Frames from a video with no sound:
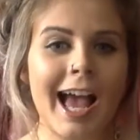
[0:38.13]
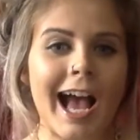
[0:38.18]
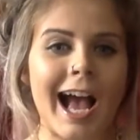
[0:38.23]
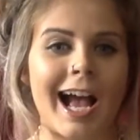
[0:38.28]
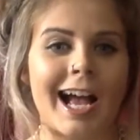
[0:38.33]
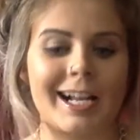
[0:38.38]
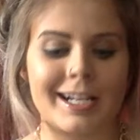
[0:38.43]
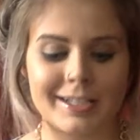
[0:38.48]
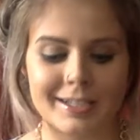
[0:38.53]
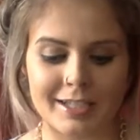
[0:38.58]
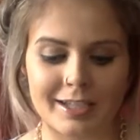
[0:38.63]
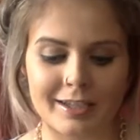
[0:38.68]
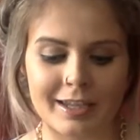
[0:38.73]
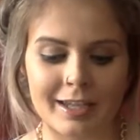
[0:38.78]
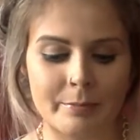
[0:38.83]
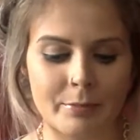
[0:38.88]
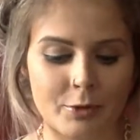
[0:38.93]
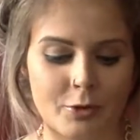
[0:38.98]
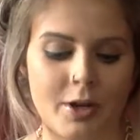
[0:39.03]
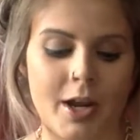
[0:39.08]
and
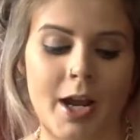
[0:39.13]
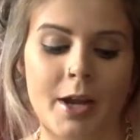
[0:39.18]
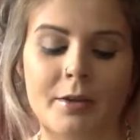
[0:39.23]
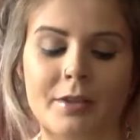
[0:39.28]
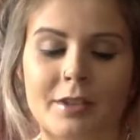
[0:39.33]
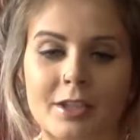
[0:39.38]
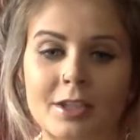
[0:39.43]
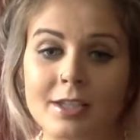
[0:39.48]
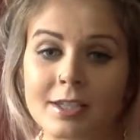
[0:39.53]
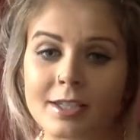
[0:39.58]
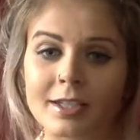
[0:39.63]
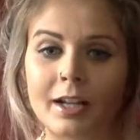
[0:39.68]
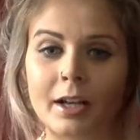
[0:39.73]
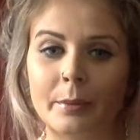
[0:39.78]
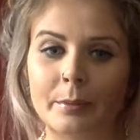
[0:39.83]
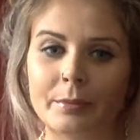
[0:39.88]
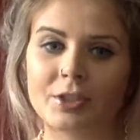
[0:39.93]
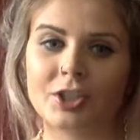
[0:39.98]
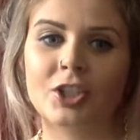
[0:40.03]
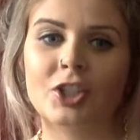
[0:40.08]
they brought out the
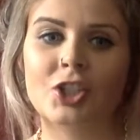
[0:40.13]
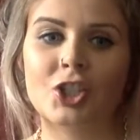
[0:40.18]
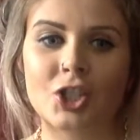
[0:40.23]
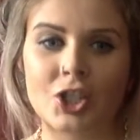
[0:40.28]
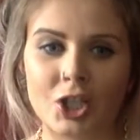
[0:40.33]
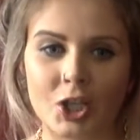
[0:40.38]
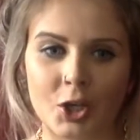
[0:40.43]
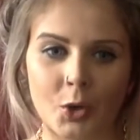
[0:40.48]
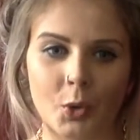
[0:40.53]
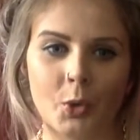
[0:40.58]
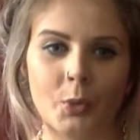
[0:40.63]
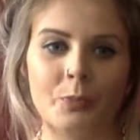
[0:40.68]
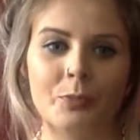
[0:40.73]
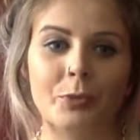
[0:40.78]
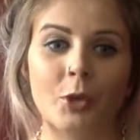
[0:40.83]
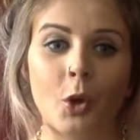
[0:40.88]
Sculpting Trio,